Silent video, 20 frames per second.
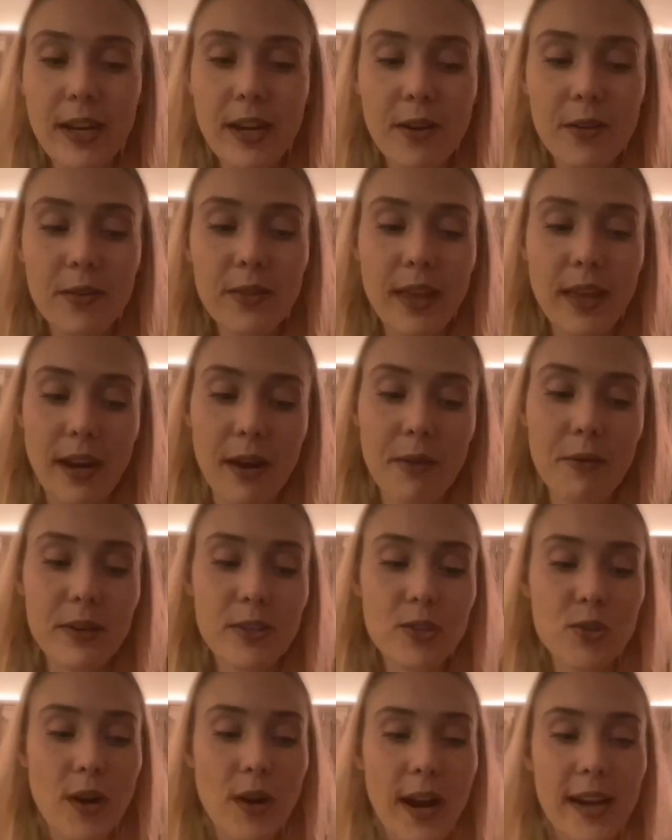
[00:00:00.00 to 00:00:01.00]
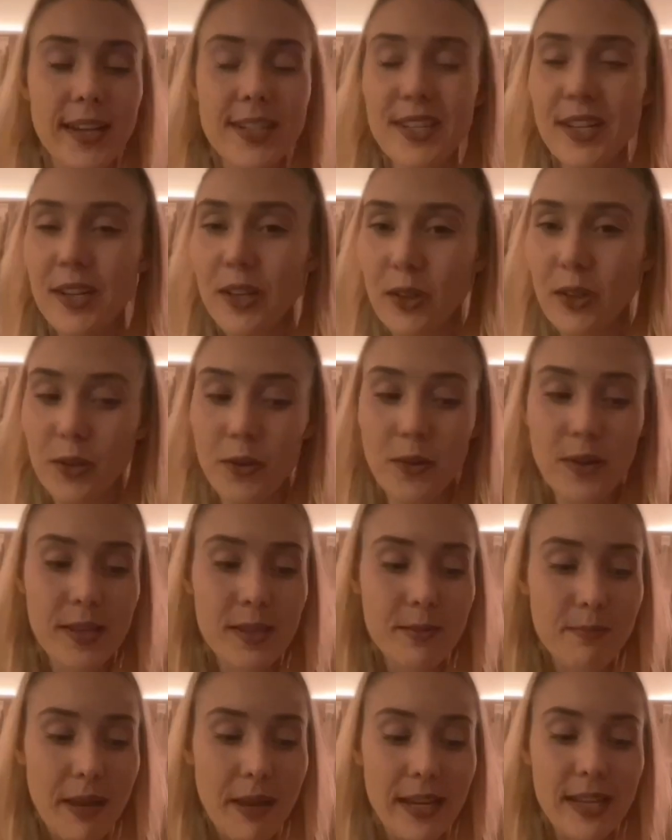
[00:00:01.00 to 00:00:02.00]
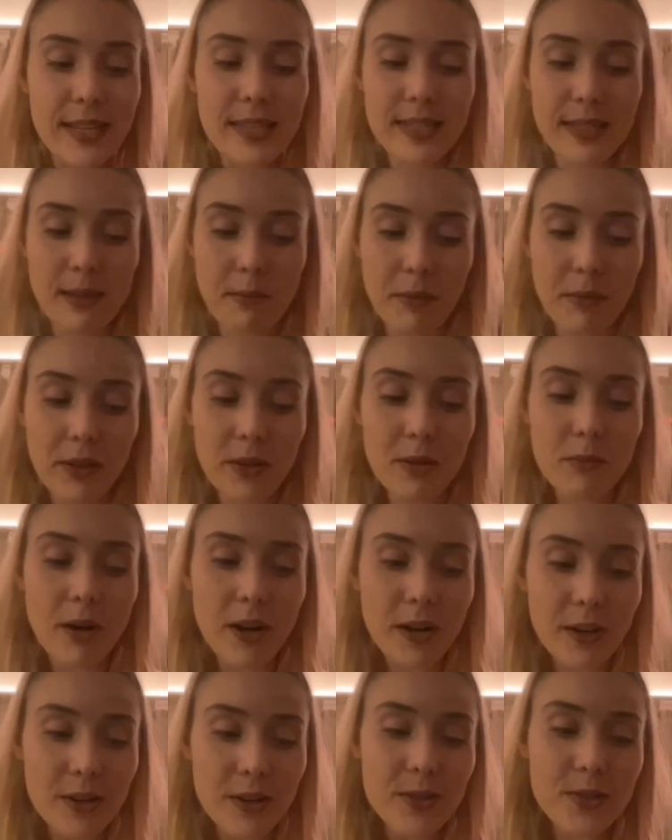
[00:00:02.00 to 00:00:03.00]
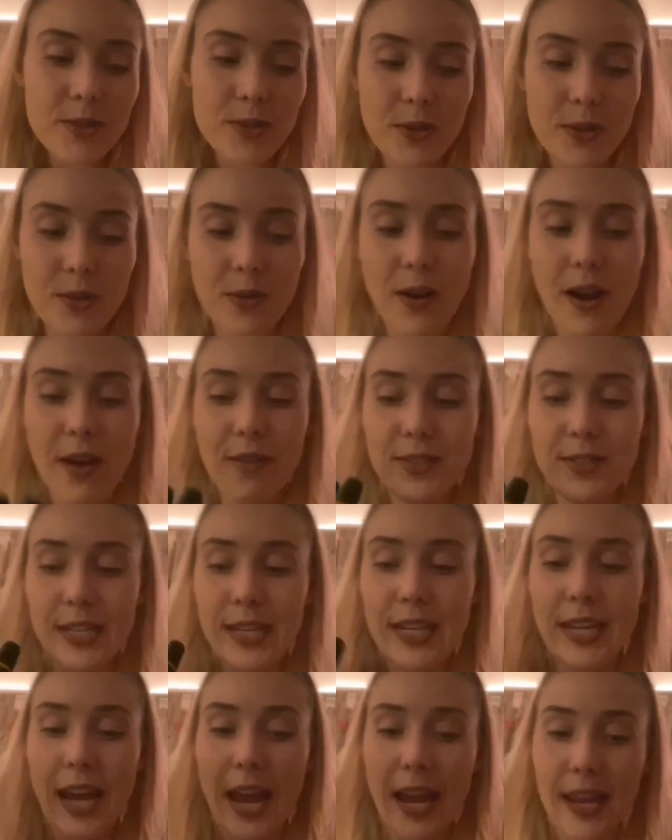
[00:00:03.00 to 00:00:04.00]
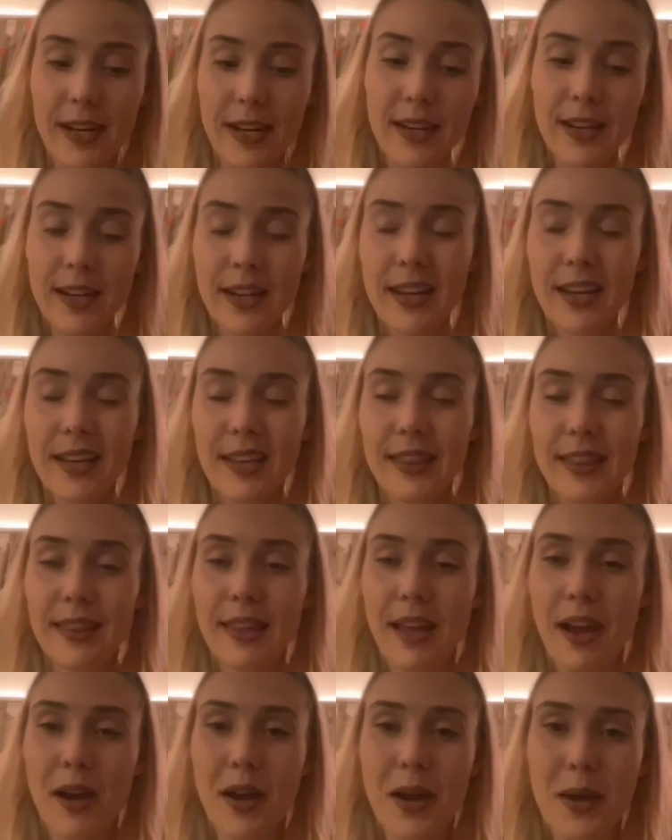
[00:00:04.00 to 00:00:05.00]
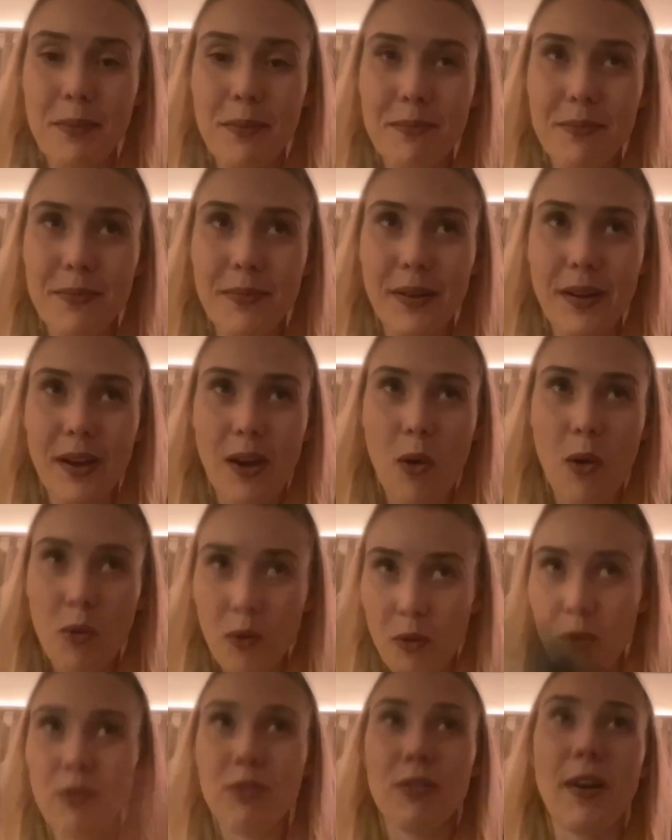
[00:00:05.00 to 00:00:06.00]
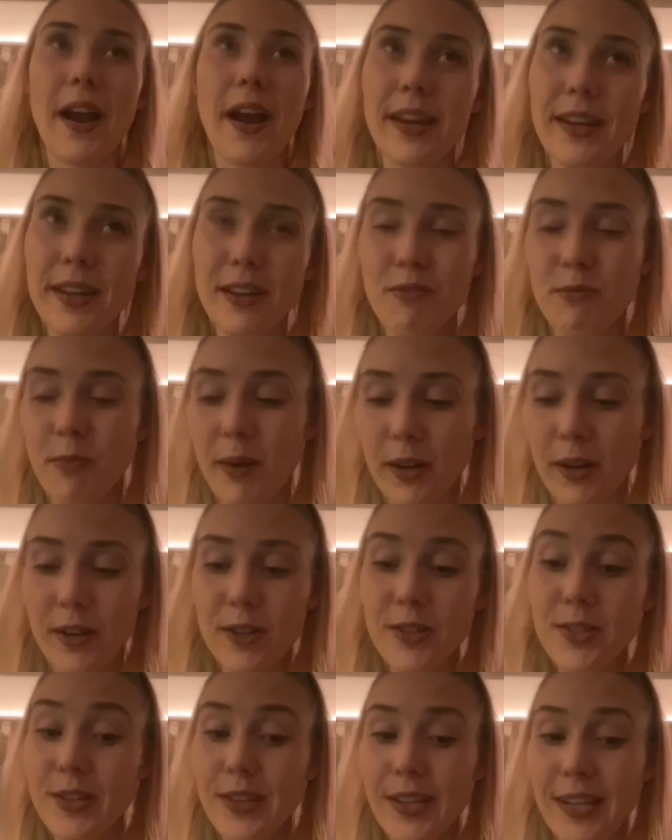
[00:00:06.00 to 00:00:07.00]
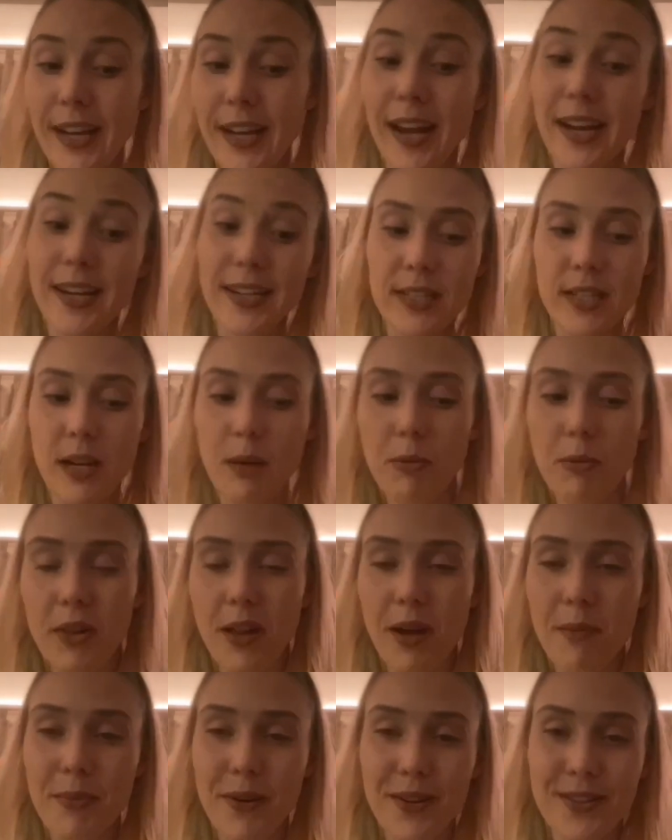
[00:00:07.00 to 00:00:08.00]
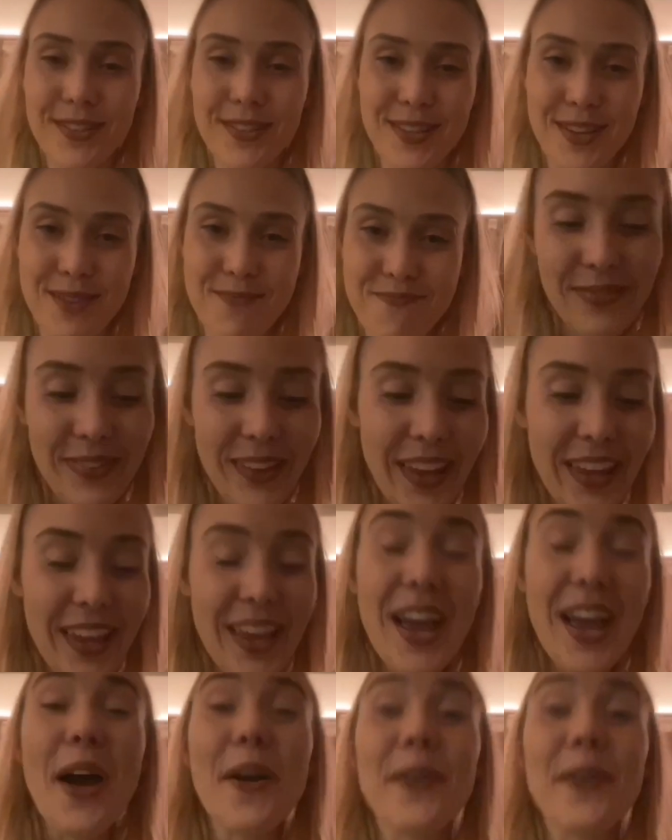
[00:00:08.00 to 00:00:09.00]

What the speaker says: that I would try to include as many similar markers so you don't have to get a whole variety of markers. You can kind of double up on some. Okay,